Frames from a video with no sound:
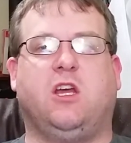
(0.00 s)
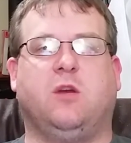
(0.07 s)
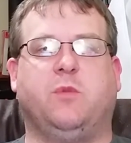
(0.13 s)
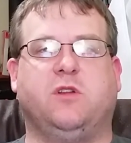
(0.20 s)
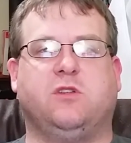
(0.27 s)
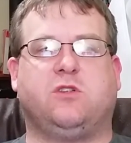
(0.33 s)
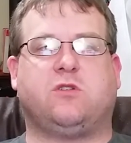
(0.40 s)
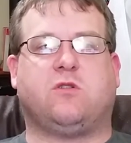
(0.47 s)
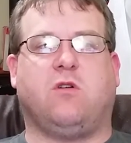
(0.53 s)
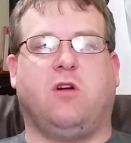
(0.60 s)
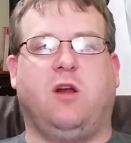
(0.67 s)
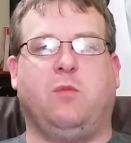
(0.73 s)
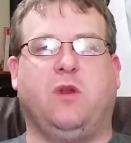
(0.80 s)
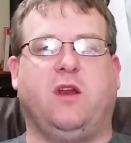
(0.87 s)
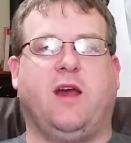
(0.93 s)
He could have been
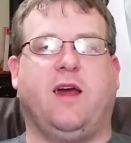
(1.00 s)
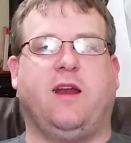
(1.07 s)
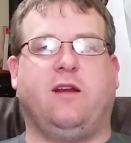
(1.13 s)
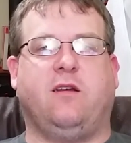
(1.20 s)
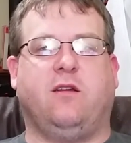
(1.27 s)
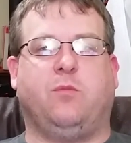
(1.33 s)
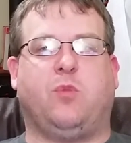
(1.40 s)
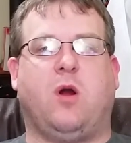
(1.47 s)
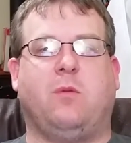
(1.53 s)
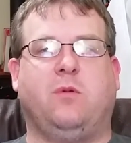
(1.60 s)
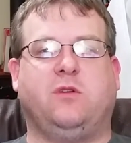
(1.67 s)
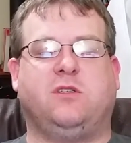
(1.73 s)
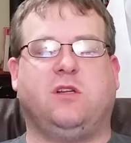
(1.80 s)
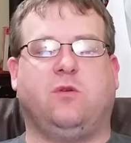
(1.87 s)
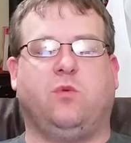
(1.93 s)
screaming at it, and it
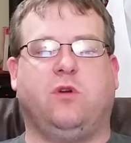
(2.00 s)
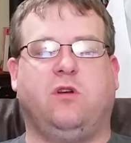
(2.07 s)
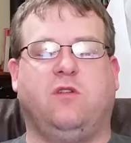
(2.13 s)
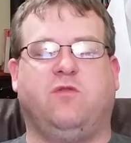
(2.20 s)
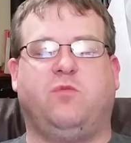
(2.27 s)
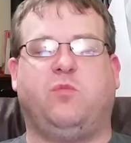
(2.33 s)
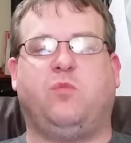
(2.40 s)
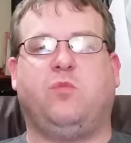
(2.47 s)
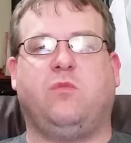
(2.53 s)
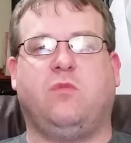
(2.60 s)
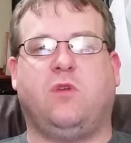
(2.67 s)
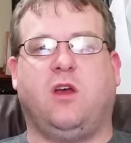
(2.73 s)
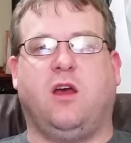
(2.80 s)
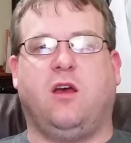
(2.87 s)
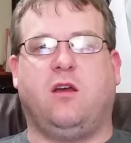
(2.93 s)
probably still wouldn't
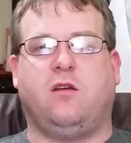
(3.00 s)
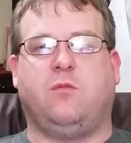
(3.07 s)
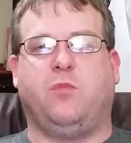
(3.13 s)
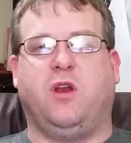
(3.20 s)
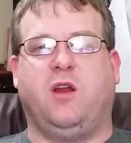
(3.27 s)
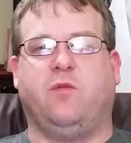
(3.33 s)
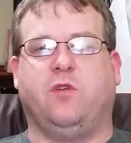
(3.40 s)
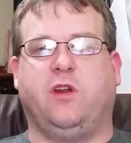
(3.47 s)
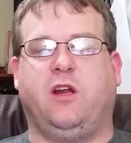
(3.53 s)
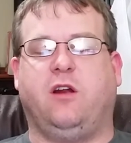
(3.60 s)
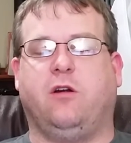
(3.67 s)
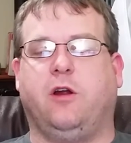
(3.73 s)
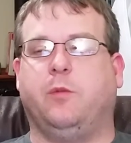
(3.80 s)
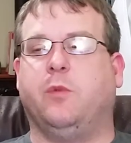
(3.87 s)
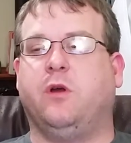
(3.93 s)
have been able to
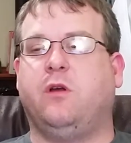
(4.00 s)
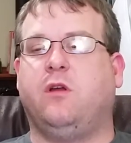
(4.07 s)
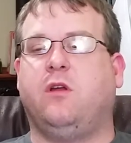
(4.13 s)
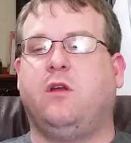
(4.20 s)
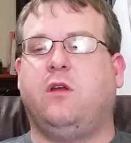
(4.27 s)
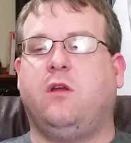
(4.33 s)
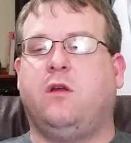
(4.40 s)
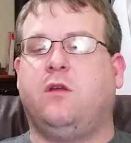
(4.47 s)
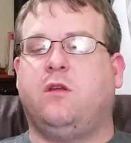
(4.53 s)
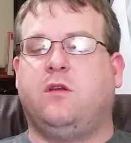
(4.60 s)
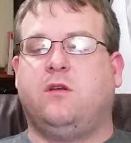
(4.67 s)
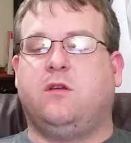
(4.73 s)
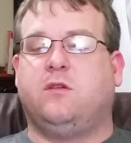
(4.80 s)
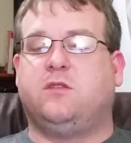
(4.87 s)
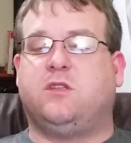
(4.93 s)
hear him.
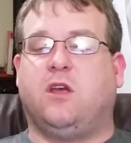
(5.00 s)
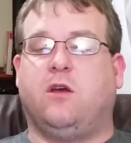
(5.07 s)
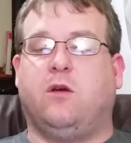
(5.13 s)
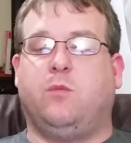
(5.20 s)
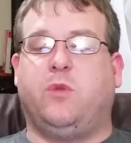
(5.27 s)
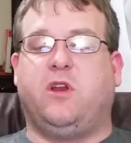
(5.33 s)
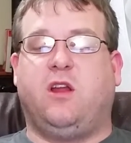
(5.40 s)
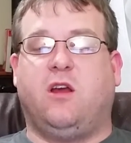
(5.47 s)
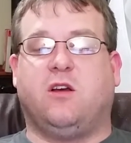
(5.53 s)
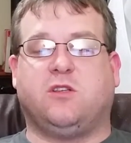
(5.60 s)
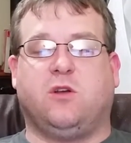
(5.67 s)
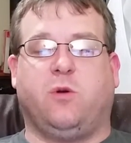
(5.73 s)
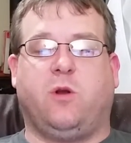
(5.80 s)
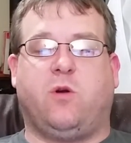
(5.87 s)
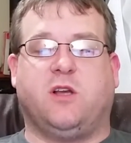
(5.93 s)
So, but he
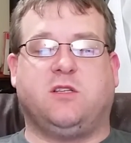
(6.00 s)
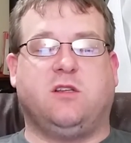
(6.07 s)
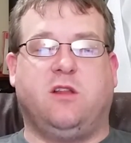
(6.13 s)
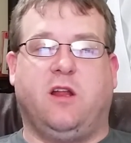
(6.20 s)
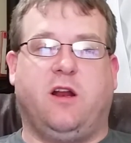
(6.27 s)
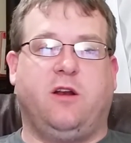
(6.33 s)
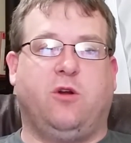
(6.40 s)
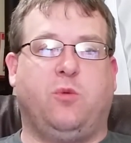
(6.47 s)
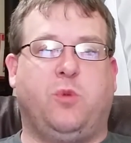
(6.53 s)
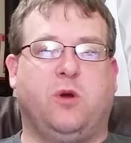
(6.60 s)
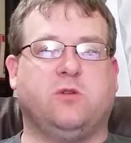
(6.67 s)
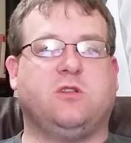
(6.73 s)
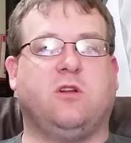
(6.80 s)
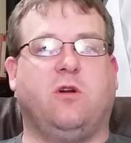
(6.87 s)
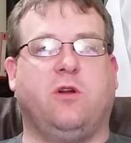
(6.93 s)
also requested that I don't
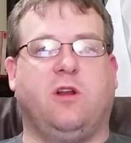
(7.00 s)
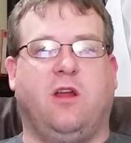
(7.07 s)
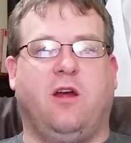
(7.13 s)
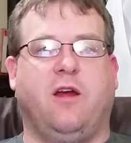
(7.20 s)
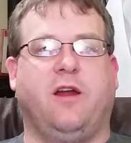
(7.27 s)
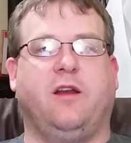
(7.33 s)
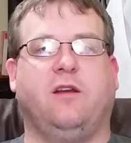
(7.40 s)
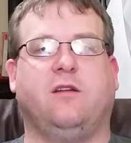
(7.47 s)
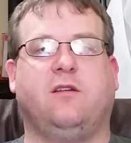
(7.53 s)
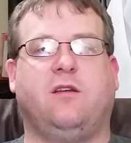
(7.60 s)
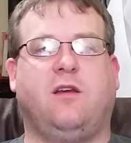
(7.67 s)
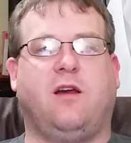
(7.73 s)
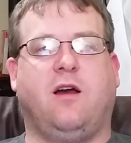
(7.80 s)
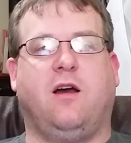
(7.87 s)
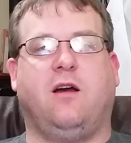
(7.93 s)
post it online.
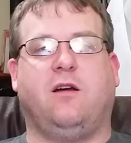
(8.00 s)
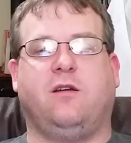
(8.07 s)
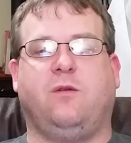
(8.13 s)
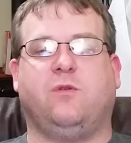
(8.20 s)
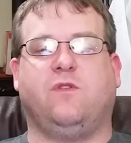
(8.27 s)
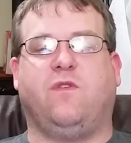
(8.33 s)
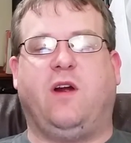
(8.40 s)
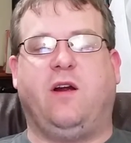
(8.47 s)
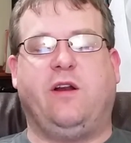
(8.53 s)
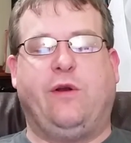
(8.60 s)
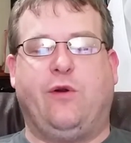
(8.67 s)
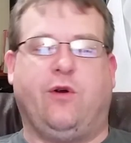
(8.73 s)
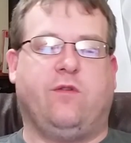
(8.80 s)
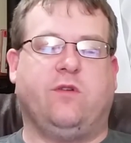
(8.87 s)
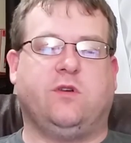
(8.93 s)
He was
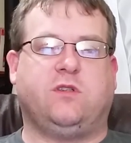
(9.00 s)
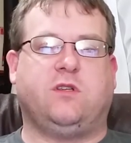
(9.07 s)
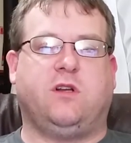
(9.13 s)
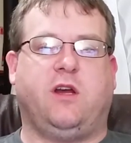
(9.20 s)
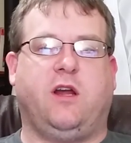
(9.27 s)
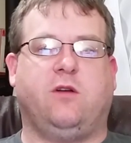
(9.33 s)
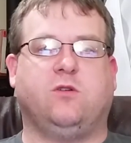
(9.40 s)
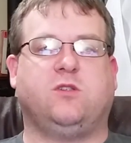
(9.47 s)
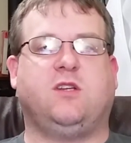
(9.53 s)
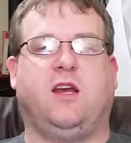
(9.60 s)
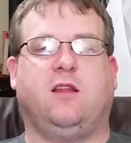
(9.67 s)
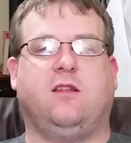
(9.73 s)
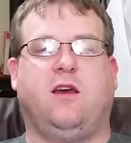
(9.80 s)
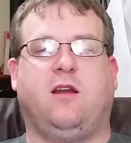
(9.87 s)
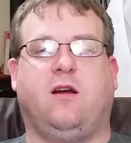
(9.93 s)
very nervous, and I
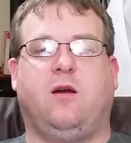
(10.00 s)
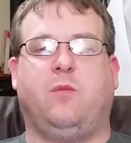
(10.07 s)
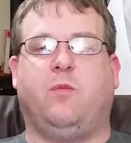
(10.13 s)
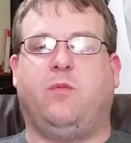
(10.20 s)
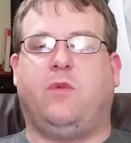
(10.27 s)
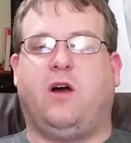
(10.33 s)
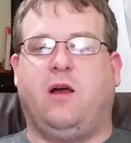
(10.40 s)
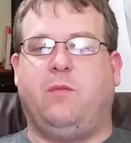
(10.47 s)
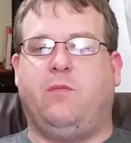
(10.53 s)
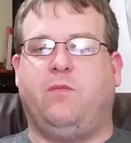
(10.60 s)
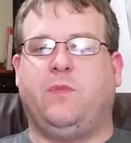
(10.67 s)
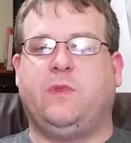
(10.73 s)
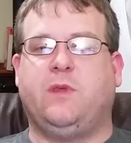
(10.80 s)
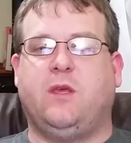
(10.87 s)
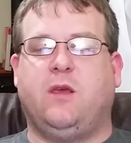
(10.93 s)
understand that.
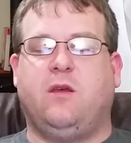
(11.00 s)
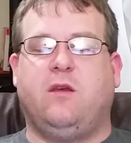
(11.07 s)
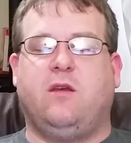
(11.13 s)
I'm